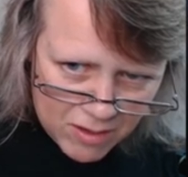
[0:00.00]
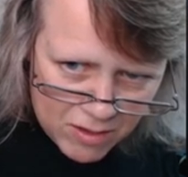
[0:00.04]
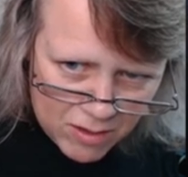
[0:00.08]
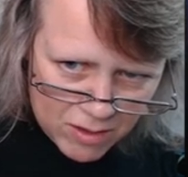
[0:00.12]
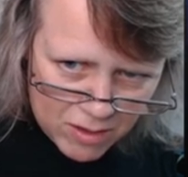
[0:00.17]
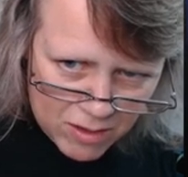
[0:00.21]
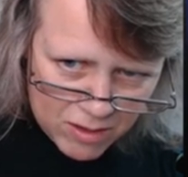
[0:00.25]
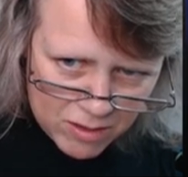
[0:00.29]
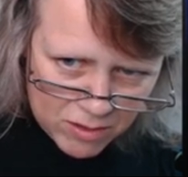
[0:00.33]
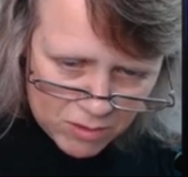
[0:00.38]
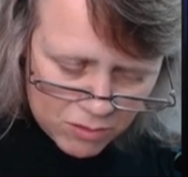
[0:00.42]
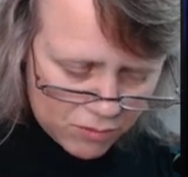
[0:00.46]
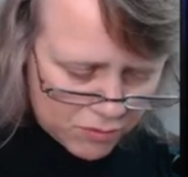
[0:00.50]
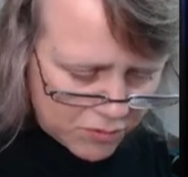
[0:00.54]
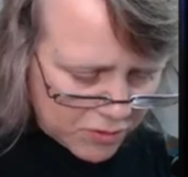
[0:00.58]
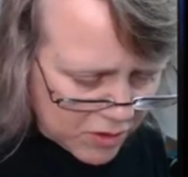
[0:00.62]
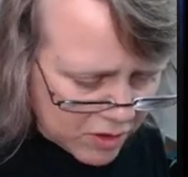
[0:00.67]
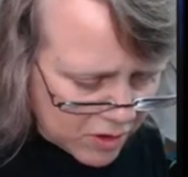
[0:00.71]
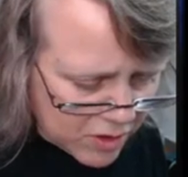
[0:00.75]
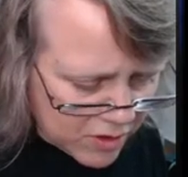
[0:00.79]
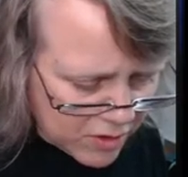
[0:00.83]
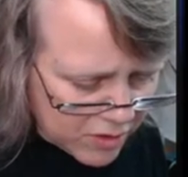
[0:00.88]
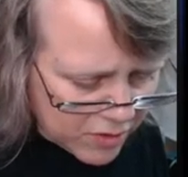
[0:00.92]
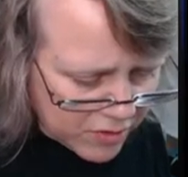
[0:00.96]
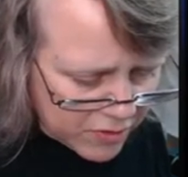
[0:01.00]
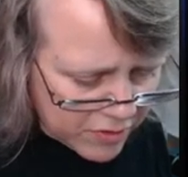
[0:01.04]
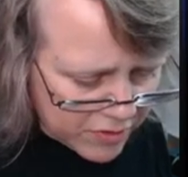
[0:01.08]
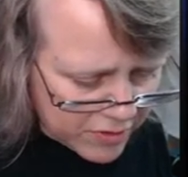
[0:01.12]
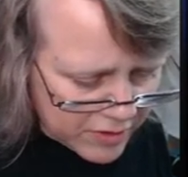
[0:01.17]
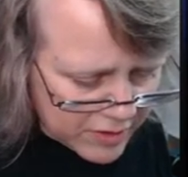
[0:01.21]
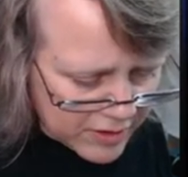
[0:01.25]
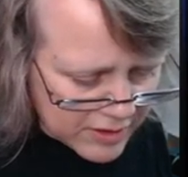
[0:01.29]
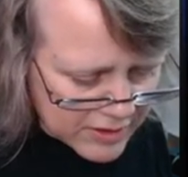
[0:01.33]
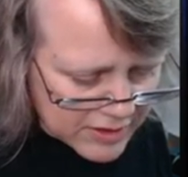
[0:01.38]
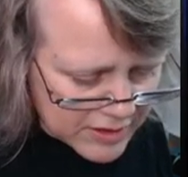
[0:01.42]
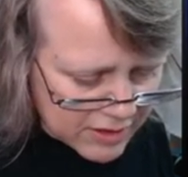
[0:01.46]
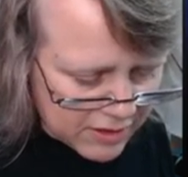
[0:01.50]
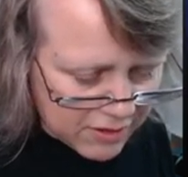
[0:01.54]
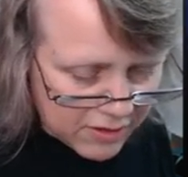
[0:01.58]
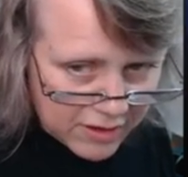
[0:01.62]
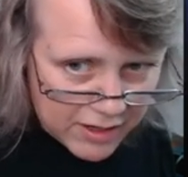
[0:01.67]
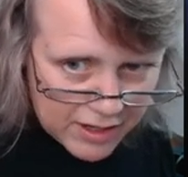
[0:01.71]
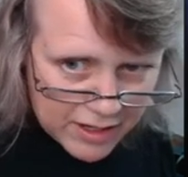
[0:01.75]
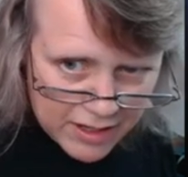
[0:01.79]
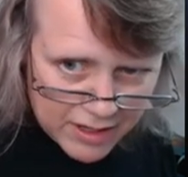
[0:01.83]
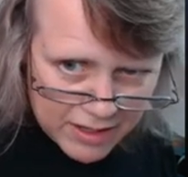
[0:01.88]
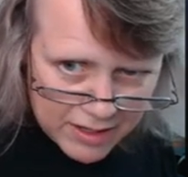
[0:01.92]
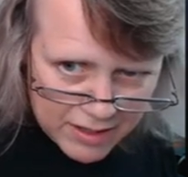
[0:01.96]
all over this
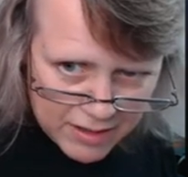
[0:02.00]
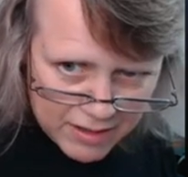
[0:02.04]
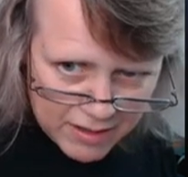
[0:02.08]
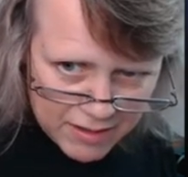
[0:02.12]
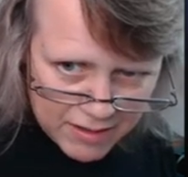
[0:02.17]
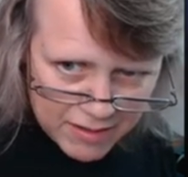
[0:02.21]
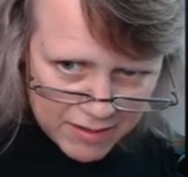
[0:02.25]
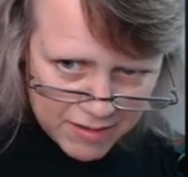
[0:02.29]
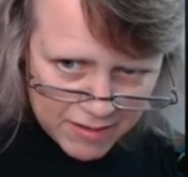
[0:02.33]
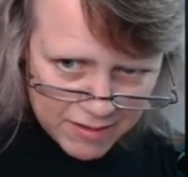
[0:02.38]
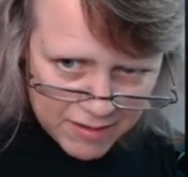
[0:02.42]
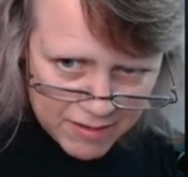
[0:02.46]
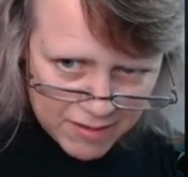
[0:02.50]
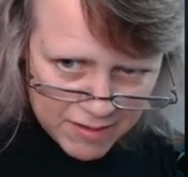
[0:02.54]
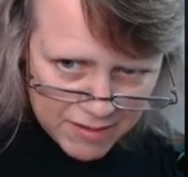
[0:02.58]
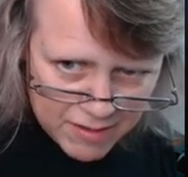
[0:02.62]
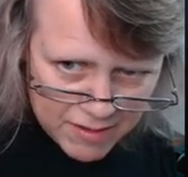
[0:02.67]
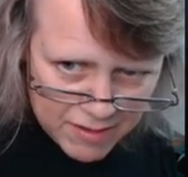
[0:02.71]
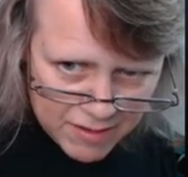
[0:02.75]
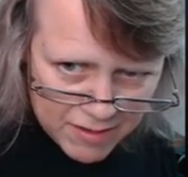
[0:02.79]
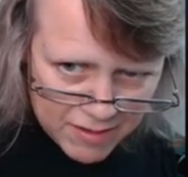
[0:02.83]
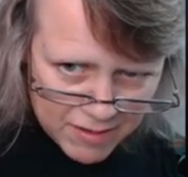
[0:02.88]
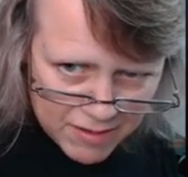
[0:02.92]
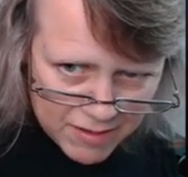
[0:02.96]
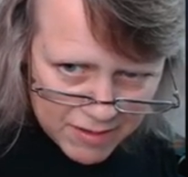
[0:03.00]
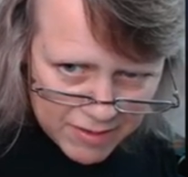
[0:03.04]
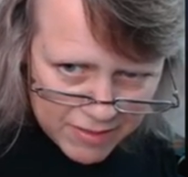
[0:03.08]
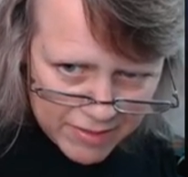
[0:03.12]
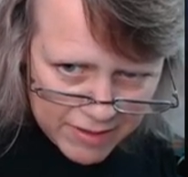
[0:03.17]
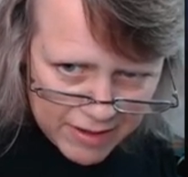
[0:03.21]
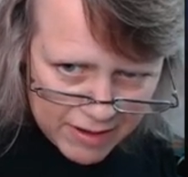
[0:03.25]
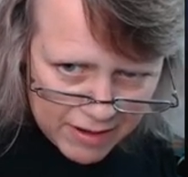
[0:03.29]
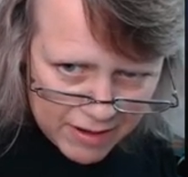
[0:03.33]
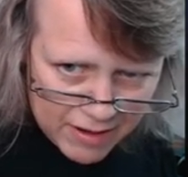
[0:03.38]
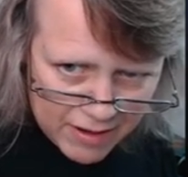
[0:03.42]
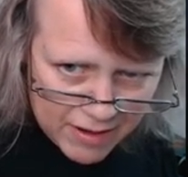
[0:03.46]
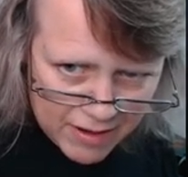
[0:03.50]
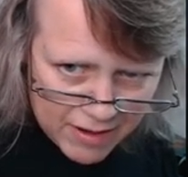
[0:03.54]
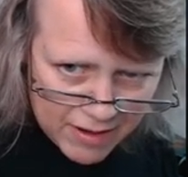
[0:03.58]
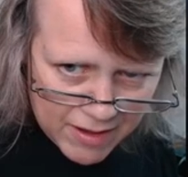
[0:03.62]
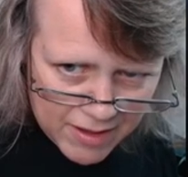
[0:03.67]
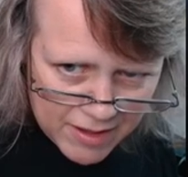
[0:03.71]
area there.